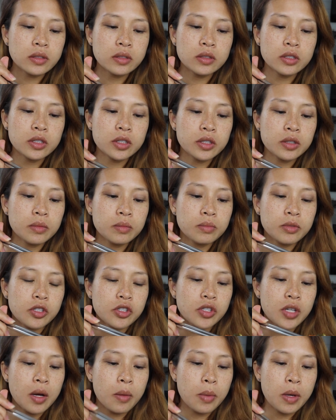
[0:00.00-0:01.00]
you know,
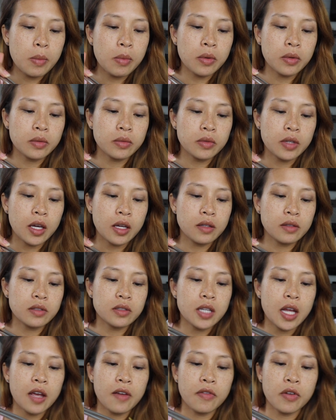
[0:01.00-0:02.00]
just how people can
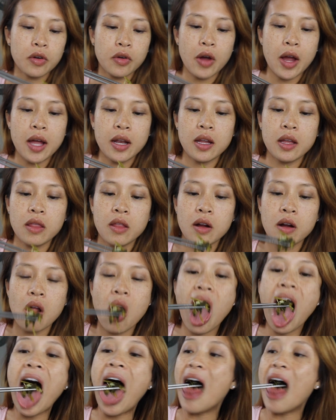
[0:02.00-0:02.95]
take for granted their